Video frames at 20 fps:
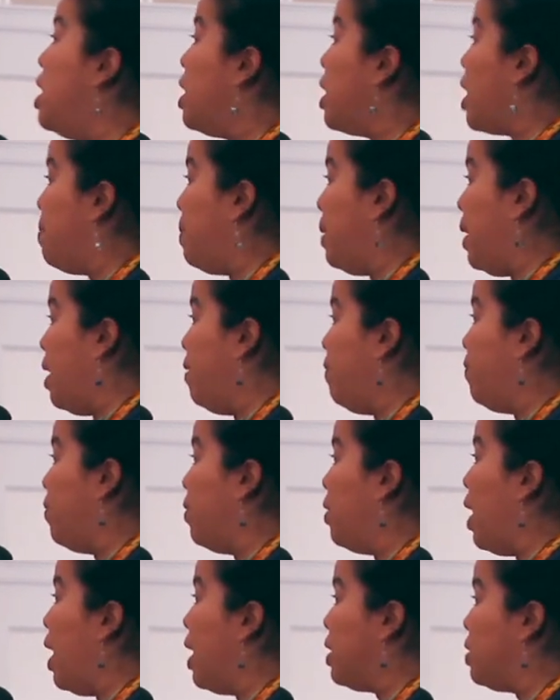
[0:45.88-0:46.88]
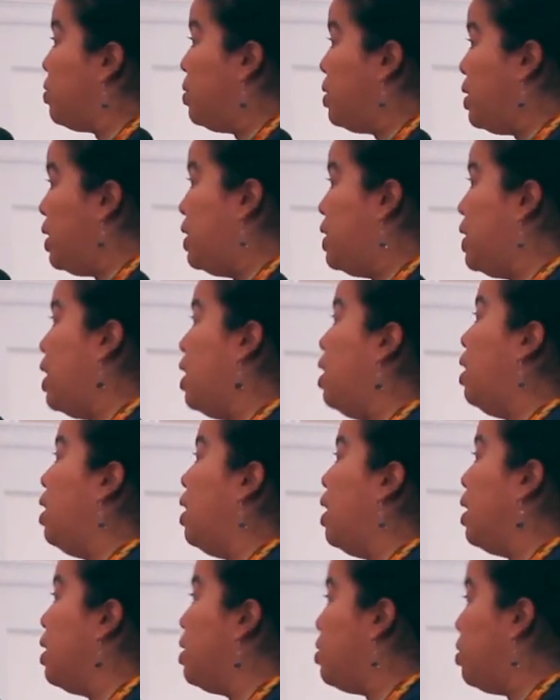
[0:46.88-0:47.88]
coming in for extra detail,
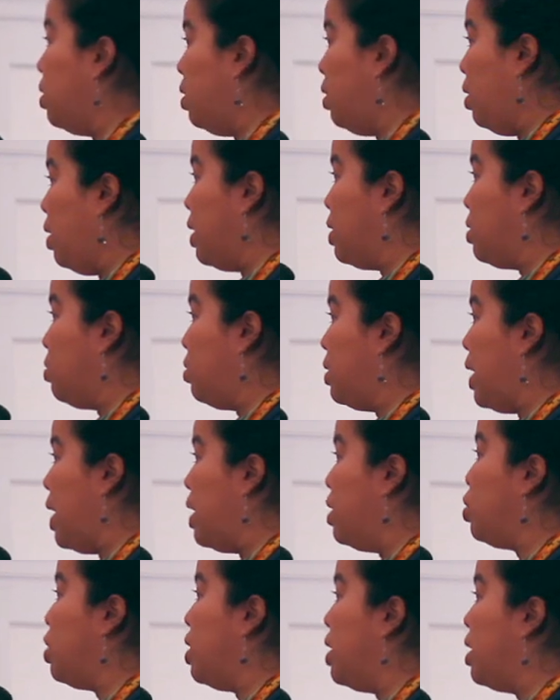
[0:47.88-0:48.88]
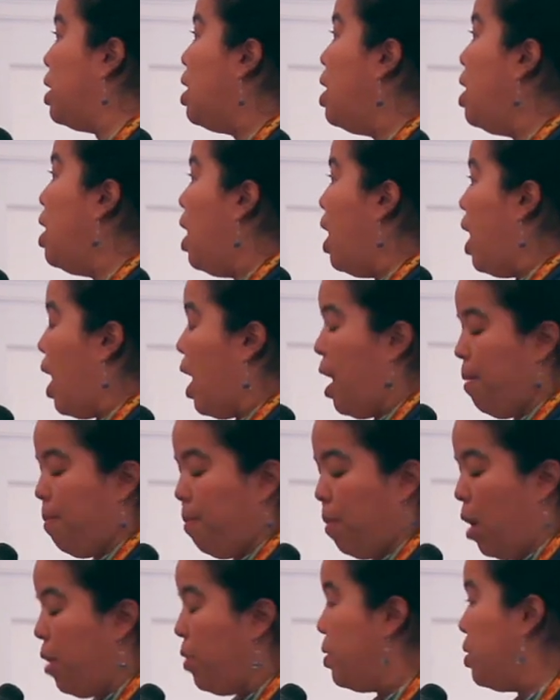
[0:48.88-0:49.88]
extra, extra attention
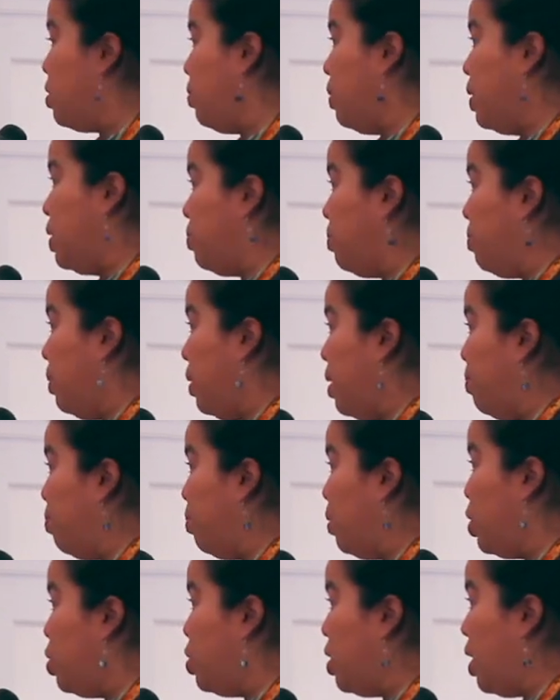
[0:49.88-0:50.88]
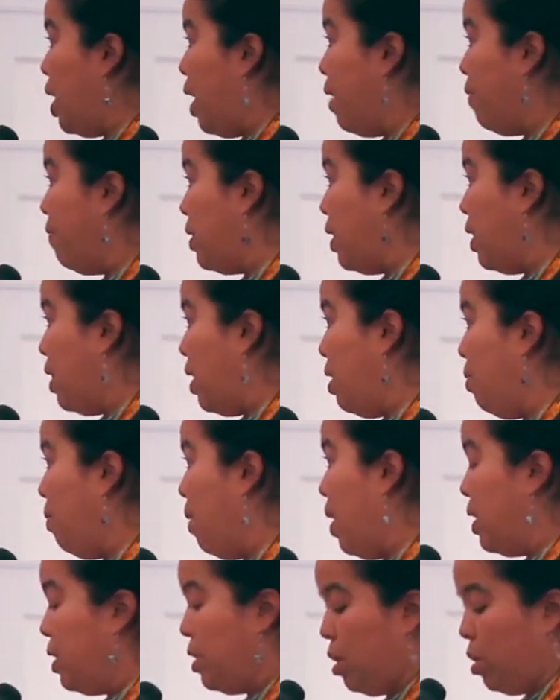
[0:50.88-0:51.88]
um, on the streets. We really appreciate everything that you
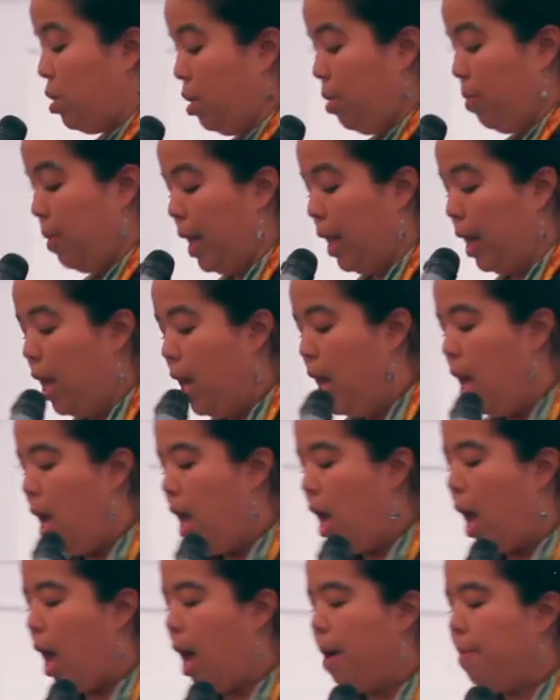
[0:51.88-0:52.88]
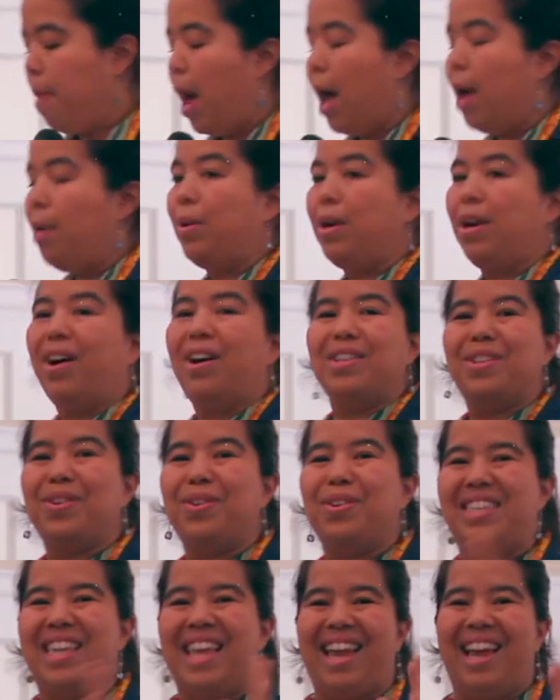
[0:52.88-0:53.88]
guys are doing. Um, I want to also
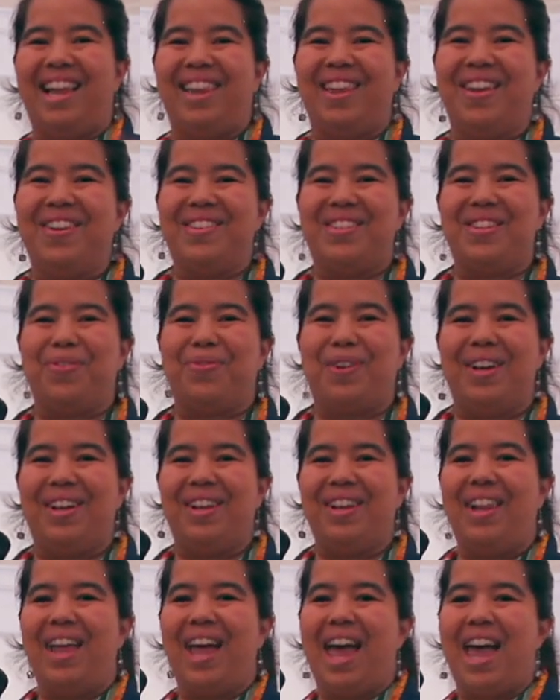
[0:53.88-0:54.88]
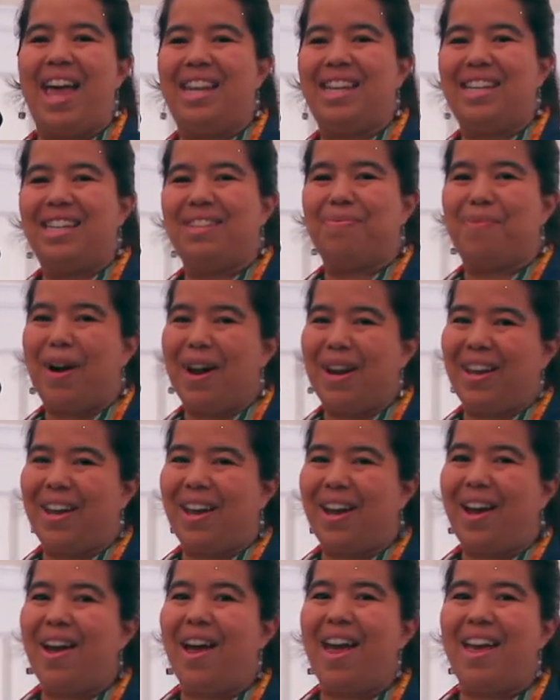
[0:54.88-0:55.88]
say hello to Will and
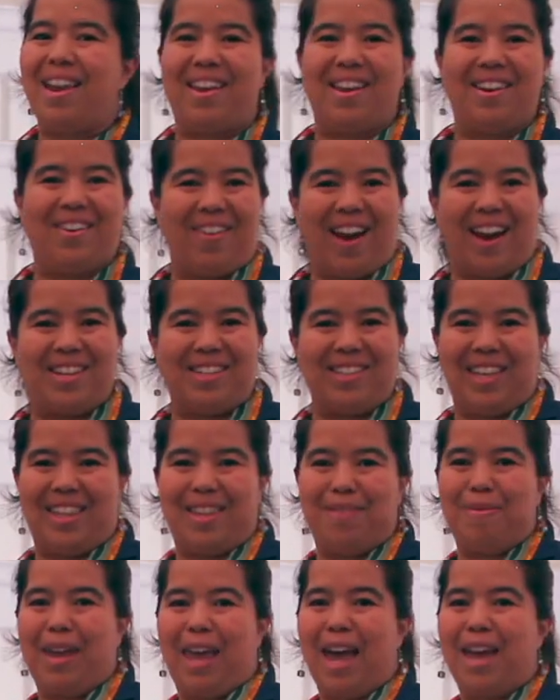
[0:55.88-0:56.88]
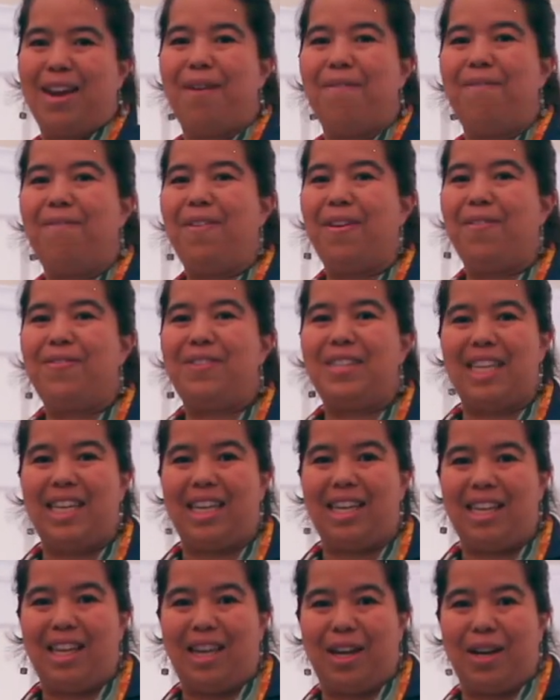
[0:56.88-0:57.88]
Monica and congratulate them again on
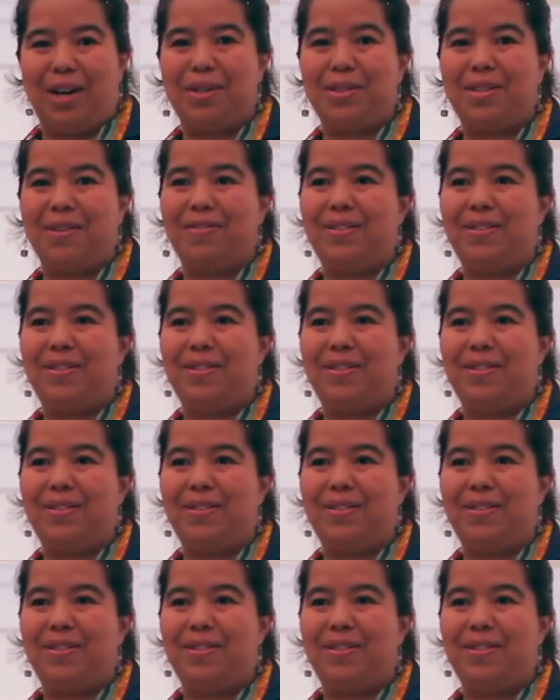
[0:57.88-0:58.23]
15 years of